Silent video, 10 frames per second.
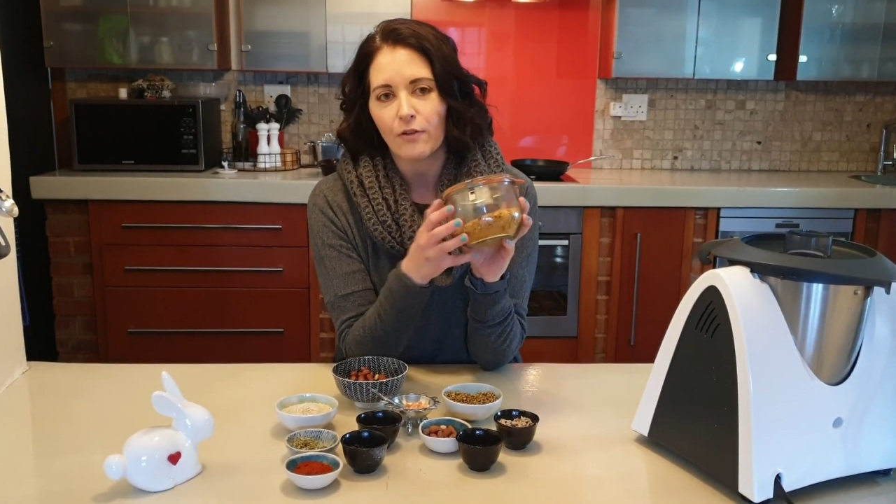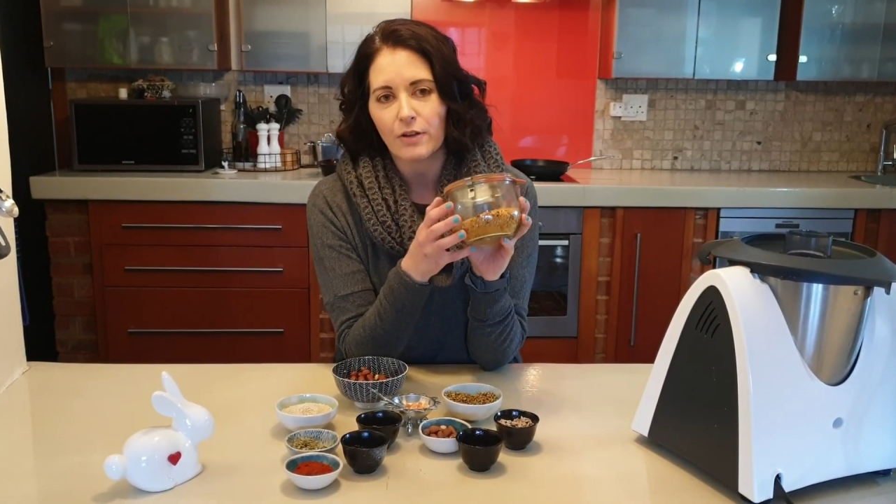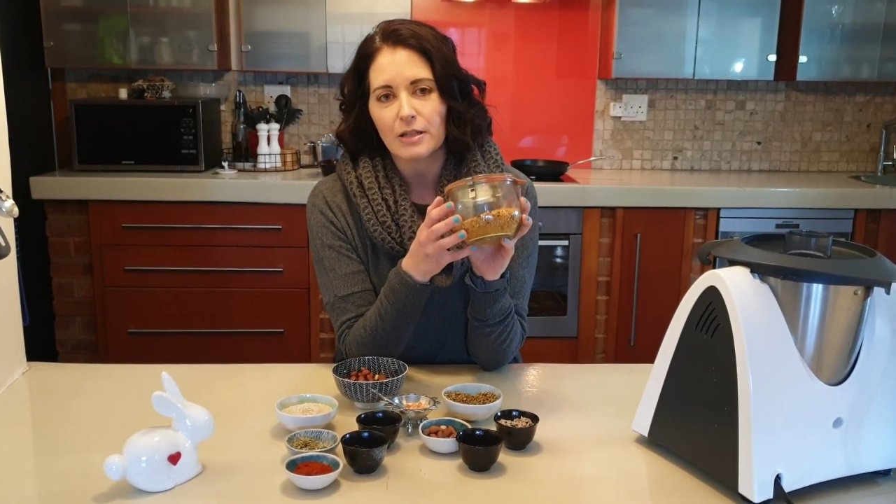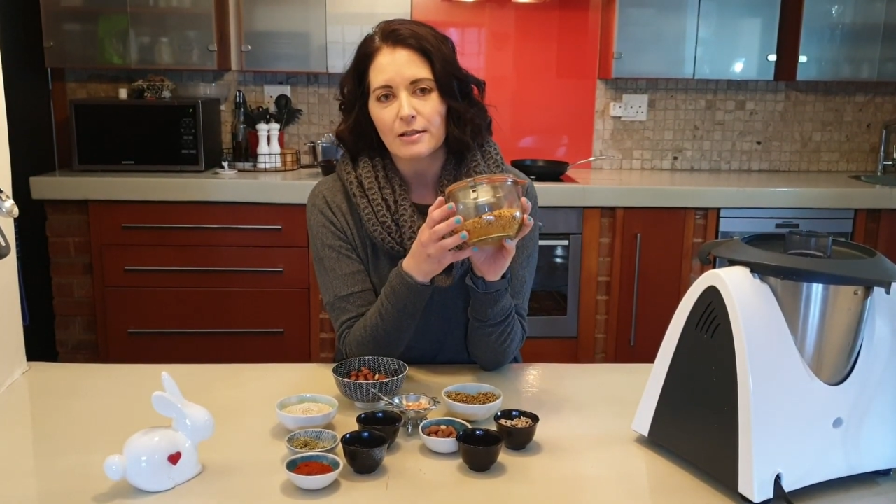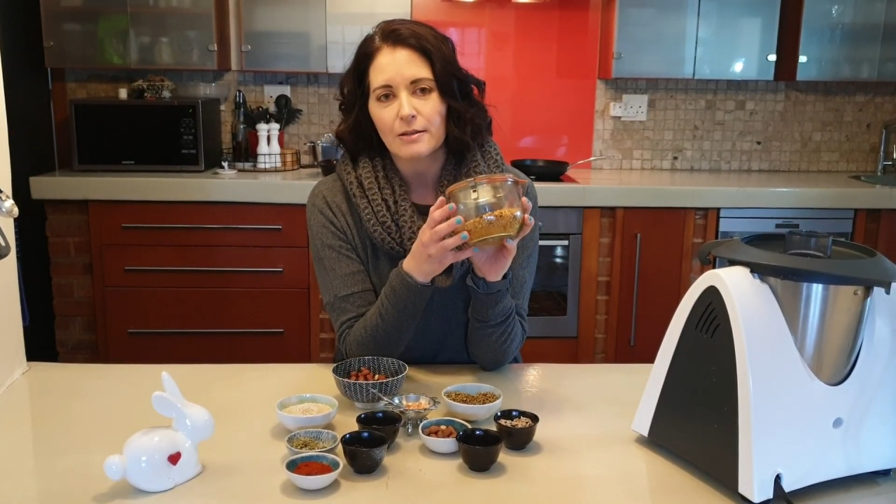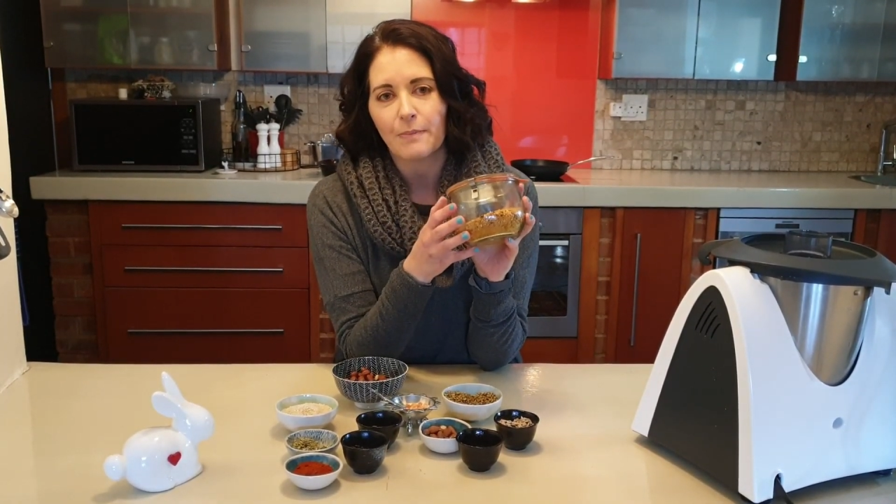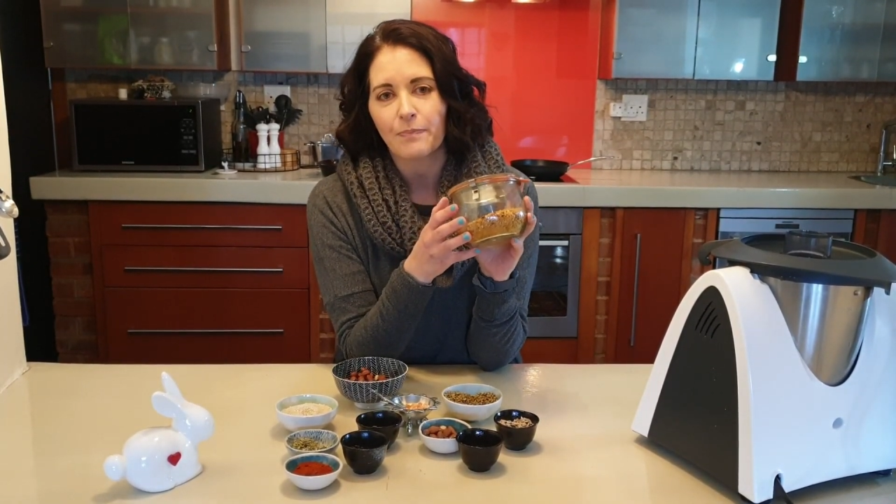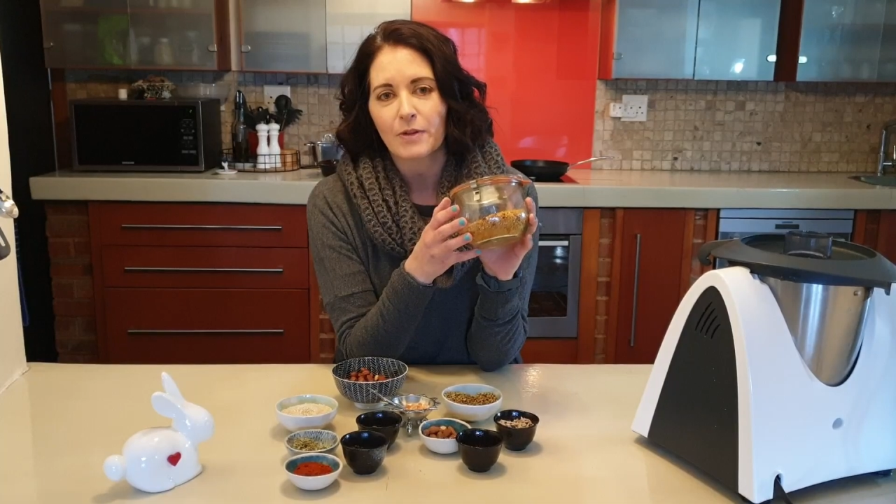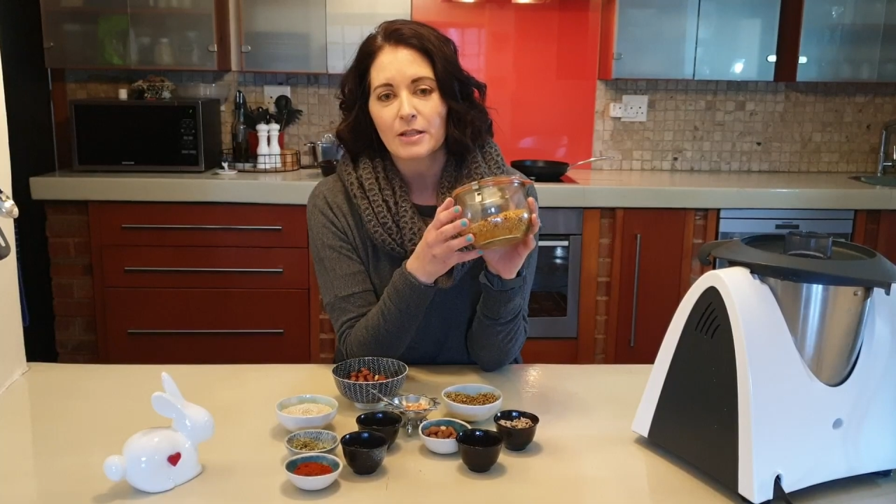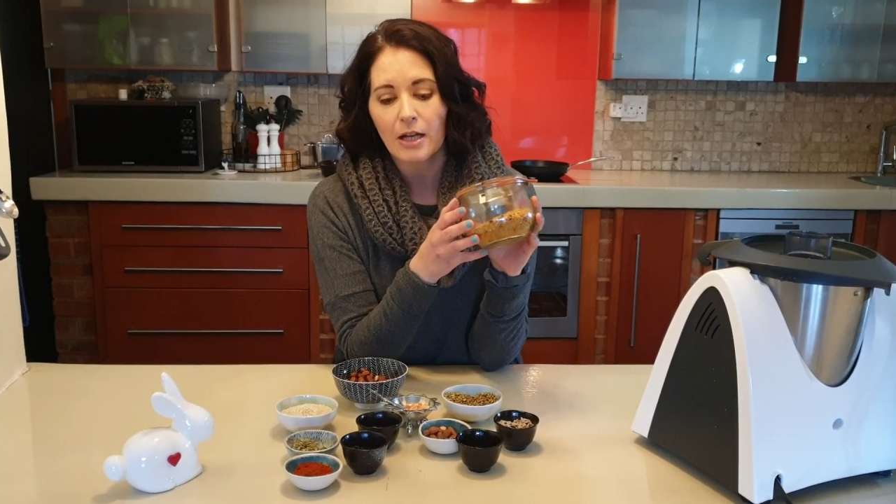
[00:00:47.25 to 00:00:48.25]
of this.
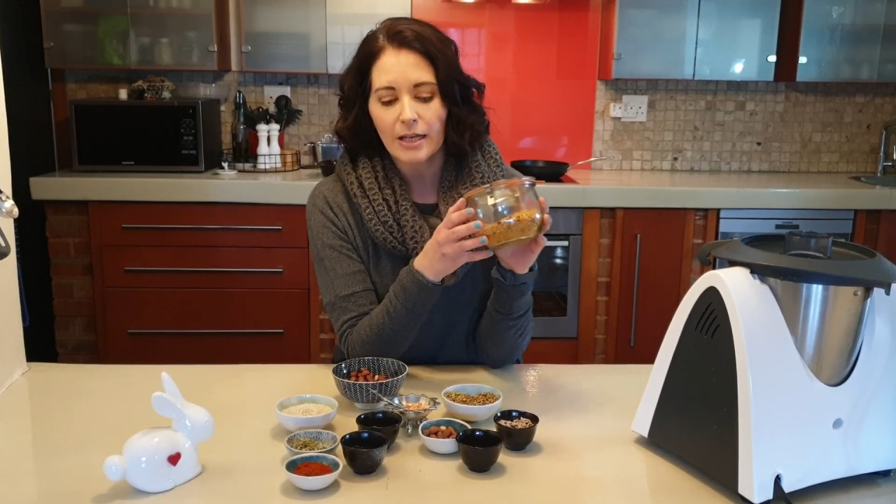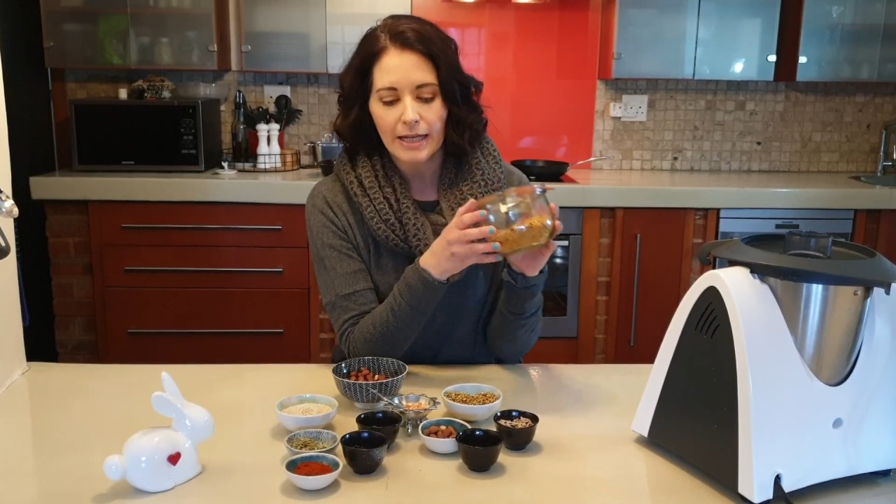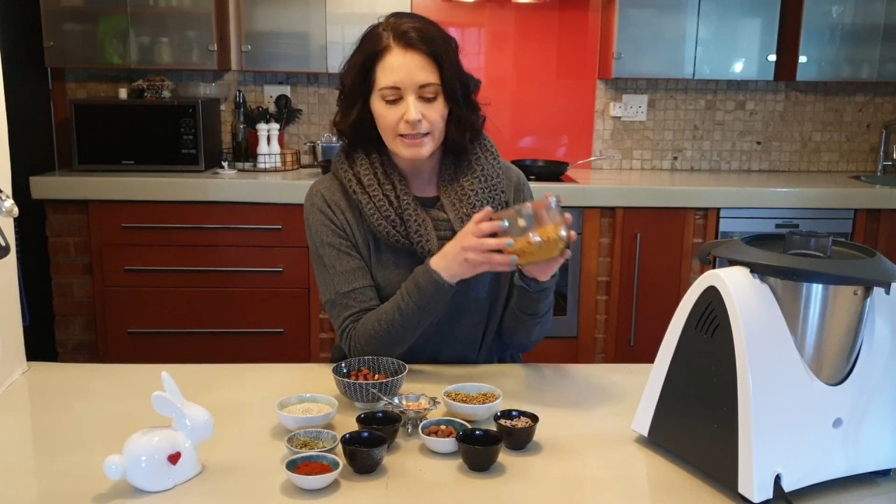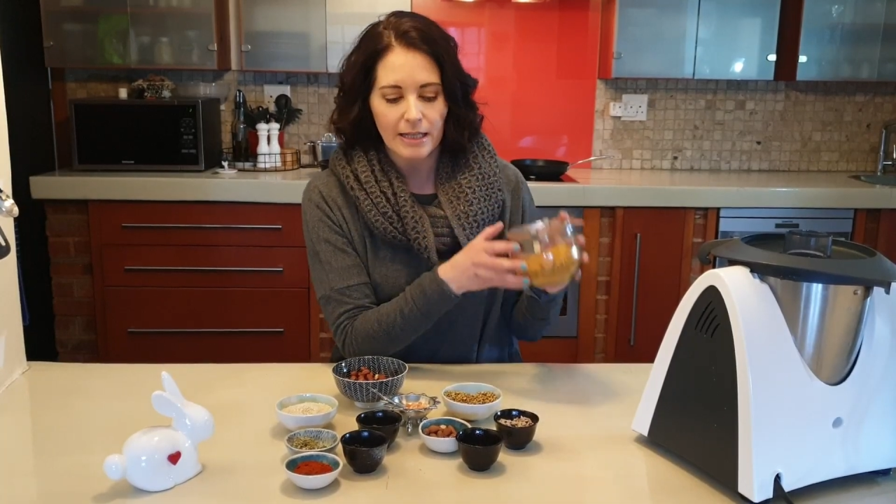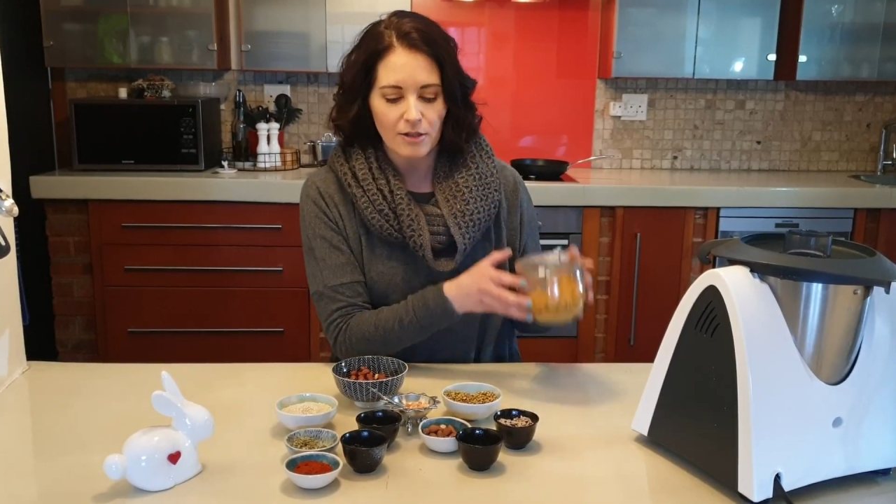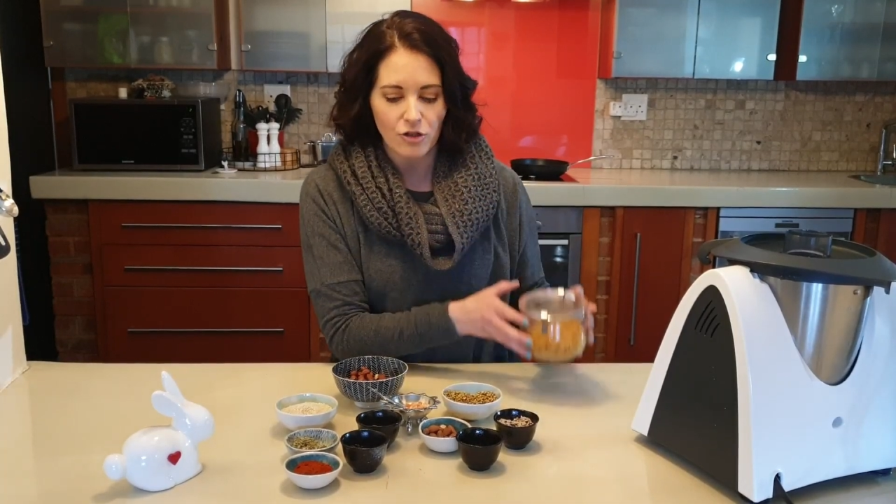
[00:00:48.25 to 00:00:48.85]
So let's get